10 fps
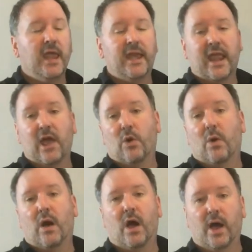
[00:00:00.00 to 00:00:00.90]

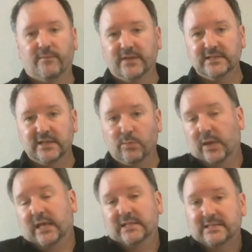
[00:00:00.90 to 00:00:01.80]
Now, obviously
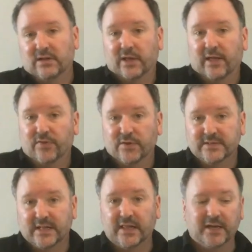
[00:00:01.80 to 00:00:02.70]
we can still get
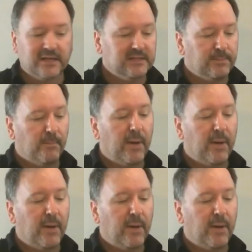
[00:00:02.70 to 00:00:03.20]
those lilies,